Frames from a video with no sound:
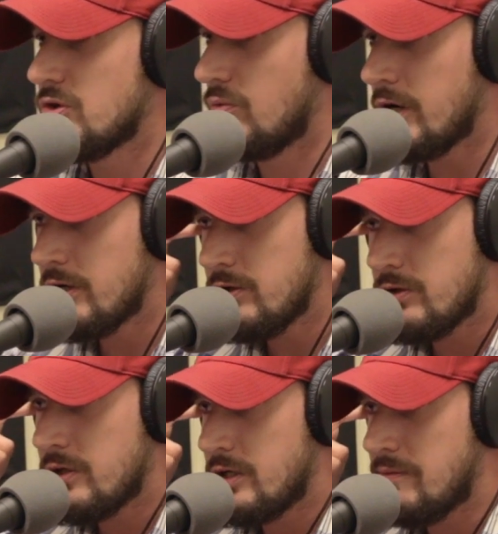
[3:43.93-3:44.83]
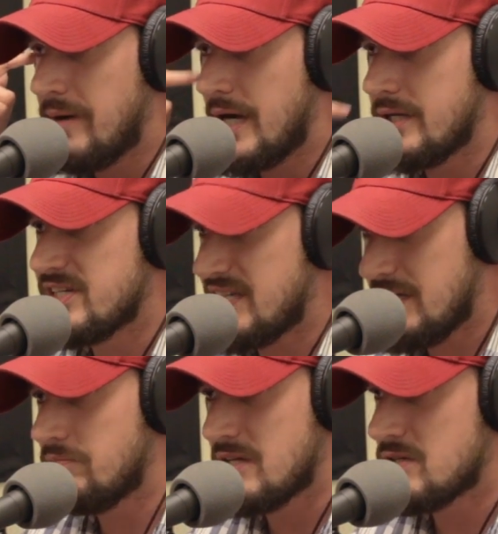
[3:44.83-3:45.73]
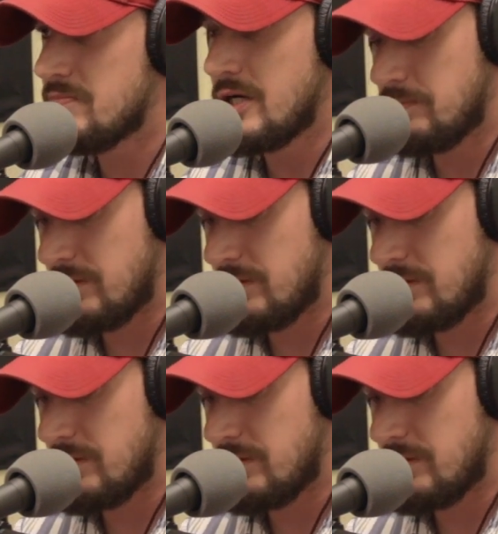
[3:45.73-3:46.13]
So what are you doing in your mind to keep this male